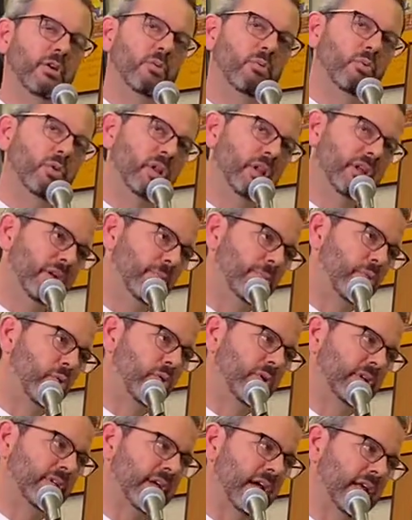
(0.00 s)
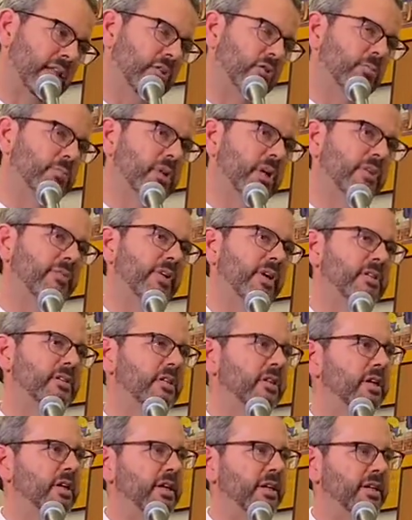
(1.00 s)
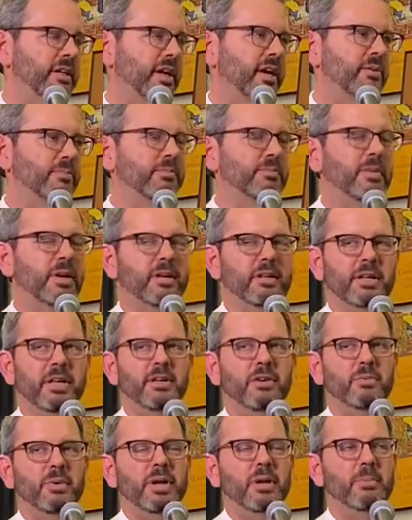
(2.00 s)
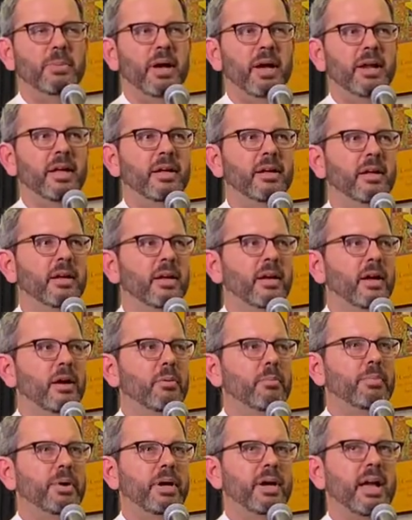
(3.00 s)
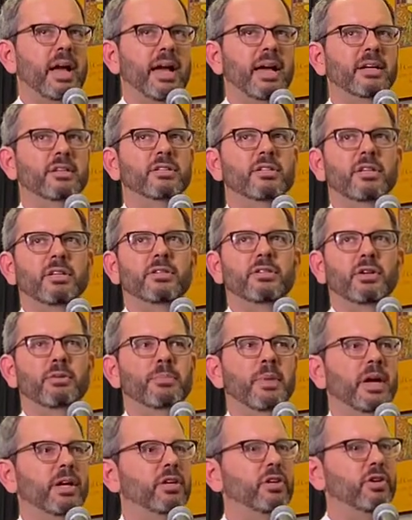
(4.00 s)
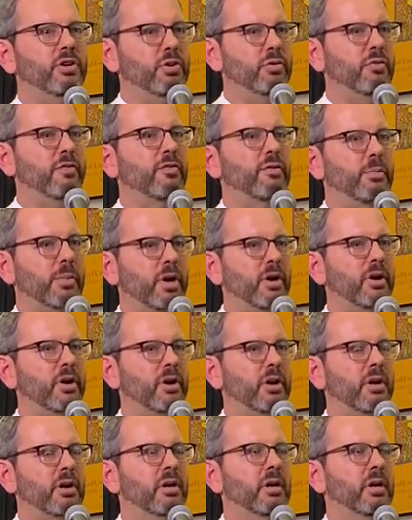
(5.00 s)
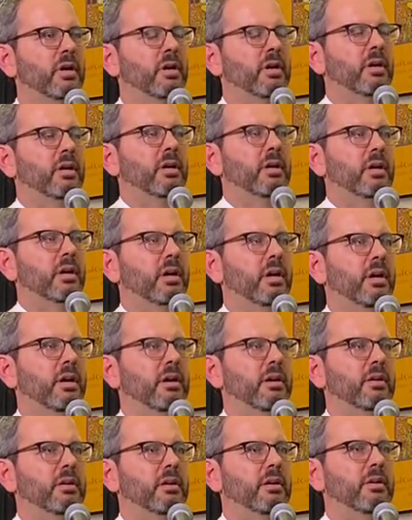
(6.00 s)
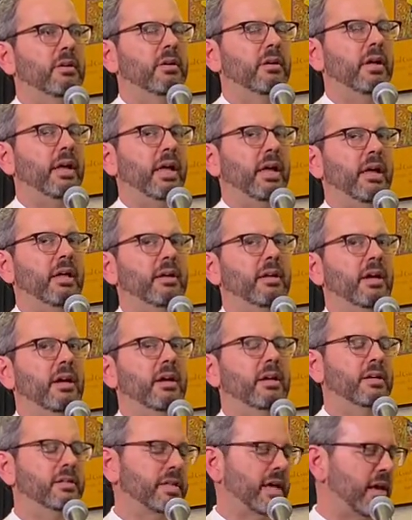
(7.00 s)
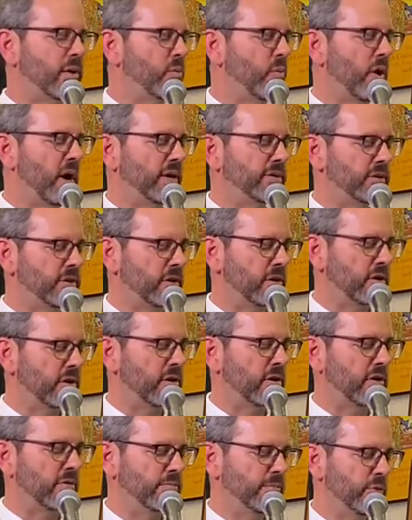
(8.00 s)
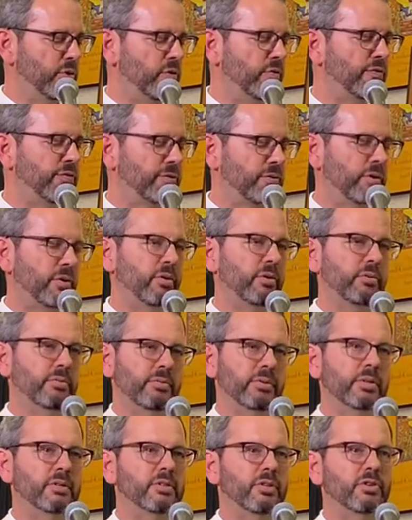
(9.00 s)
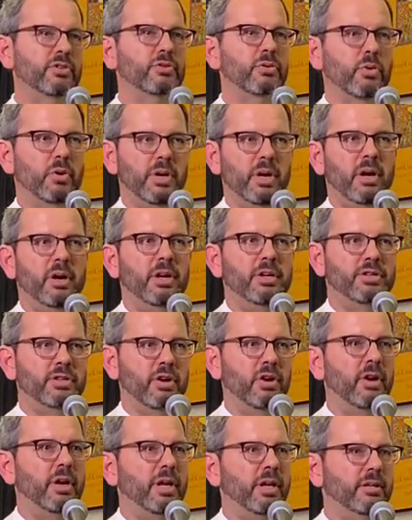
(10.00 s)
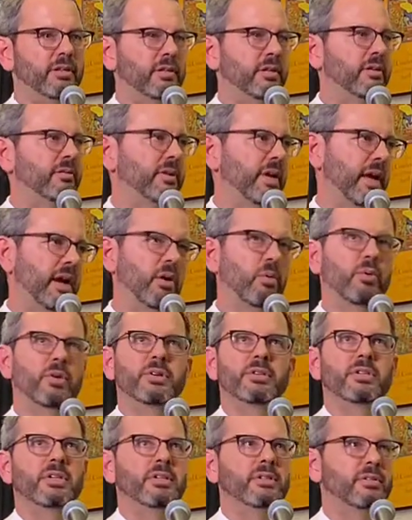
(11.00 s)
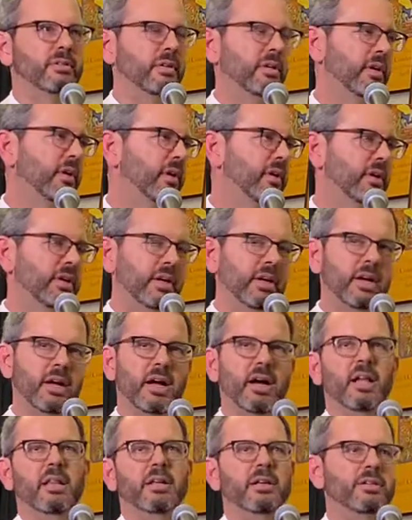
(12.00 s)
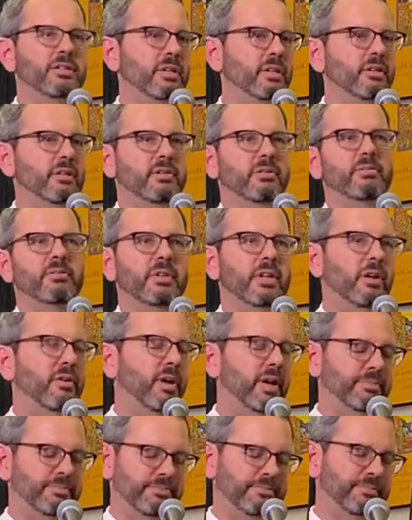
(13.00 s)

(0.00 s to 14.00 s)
Really important tiny little blood vessel in it, and I'll let you read about it. But I actually took my cue from her, because I had watched her move through this extraordinary journey to now where she's in college, and you know, I